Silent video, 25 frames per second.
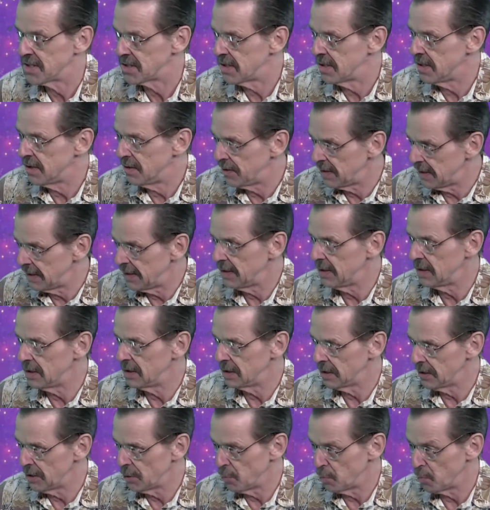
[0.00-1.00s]

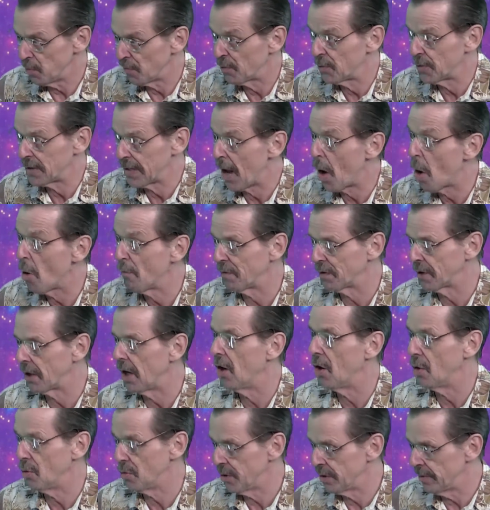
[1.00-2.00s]
You referred to
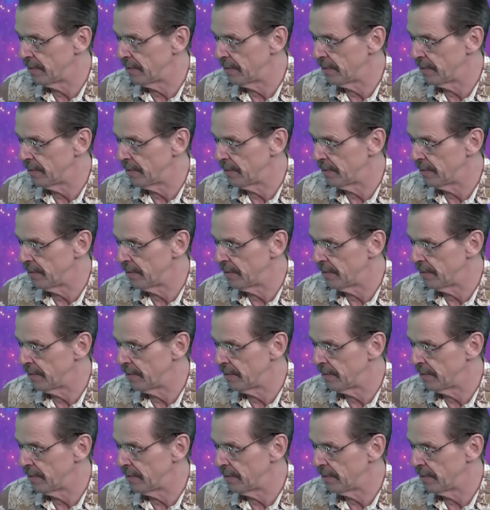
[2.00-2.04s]
AlphaGo,